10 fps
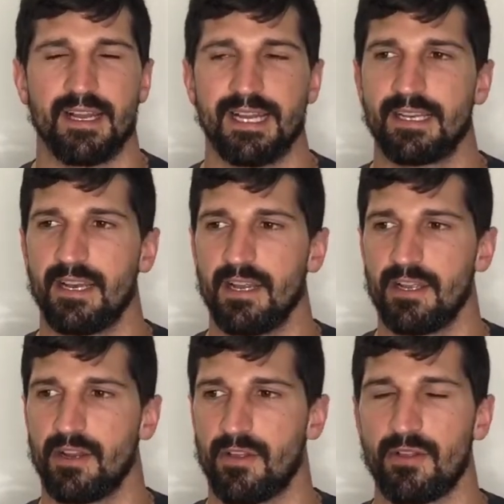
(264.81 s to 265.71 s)
It,
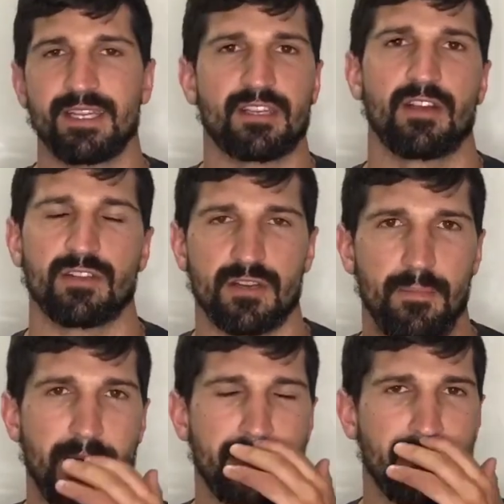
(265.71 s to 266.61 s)
you know, the list goes on
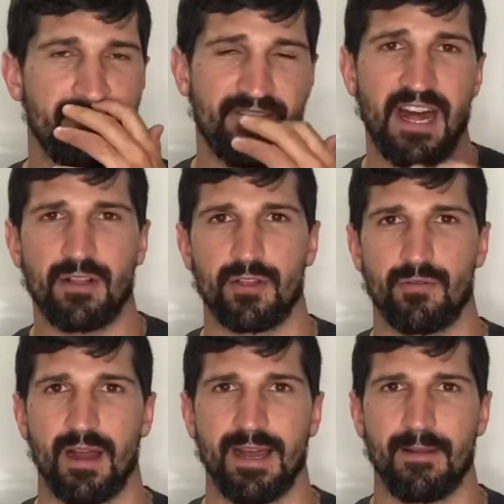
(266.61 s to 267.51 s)
depending on the value,
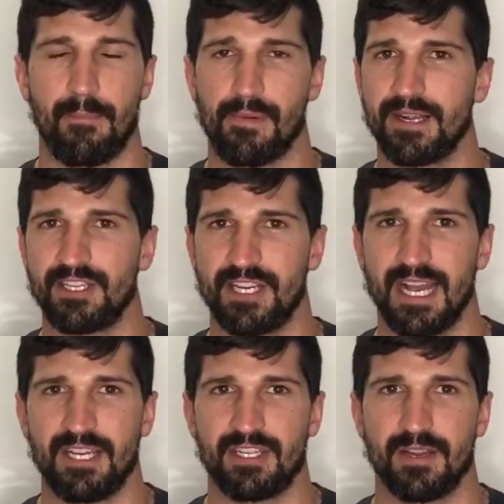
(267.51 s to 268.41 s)
right?
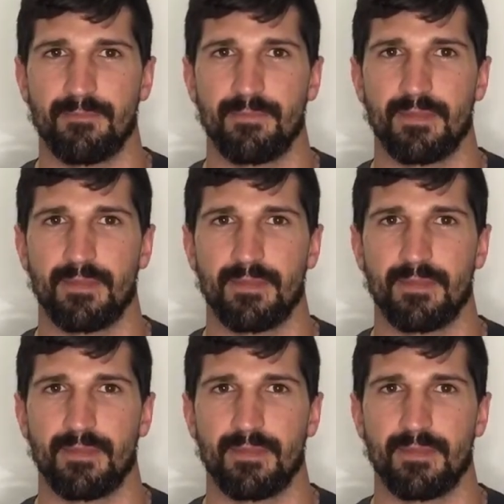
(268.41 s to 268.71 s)
Appreciation.